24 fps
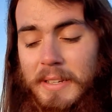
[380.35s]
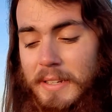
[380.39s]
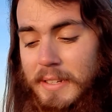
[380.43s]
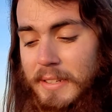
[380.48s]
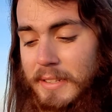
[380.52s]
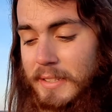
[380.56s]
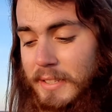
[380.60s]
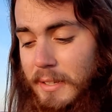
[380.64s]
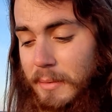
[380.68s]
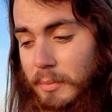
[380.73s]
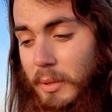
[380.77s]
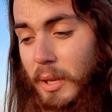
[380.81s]

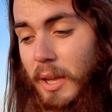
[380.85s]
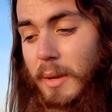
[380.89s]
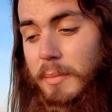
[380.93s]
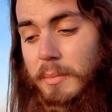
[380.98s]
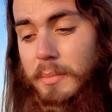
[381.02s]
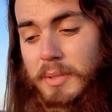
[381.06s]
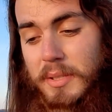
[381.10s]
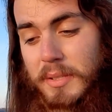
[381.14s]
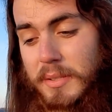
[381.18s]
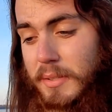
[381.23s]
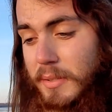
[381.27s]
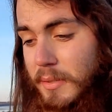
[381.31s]

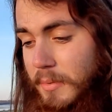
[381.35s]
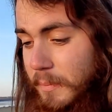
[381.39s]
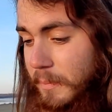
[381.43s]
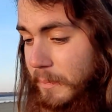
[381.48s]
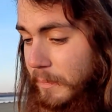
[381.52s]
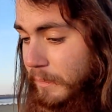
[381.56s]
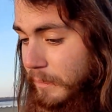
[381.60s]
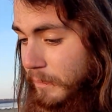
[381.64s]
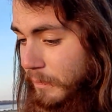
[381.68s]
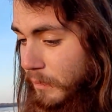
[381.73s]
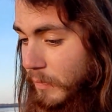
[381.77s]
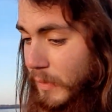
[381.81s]
Sometimes
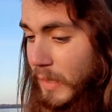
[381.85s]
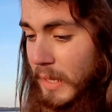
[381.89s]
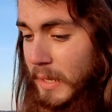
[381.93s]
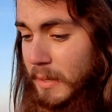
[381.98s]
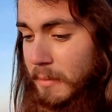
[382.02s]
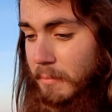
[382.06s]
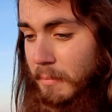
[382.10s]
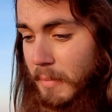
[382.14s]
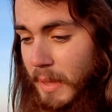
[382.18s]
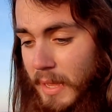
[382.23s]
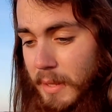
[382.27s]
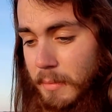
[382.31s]

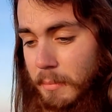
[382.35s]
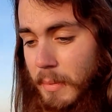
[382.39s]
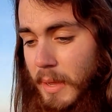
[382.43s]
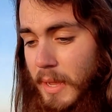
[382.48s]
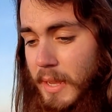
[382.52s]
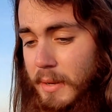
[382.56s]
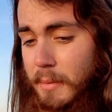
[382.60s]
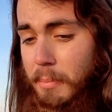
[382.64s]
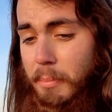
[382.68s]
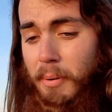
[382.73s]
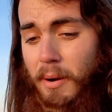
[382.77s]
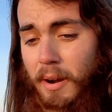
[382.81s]

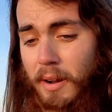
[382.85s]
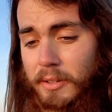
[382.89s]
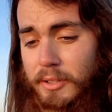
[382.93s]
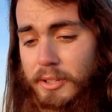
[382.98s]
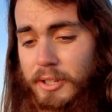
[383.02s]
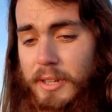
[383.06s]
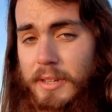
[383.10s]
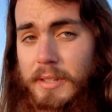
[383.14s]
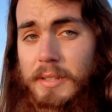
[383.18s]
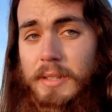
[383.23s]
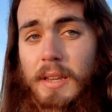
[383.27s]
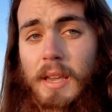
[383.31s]
man-made
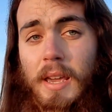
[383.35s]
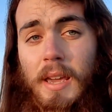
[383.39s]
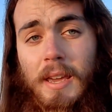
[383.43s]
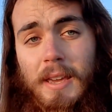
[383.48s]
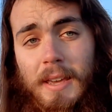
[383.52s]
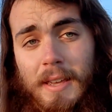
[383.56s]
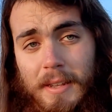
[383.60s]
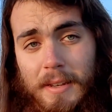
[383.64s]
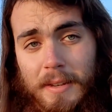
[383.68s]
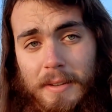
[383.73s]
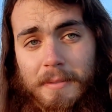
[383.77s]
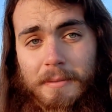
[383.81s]
projects
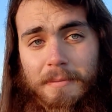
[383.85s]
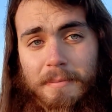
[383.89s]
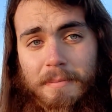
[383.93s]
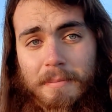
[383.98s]
can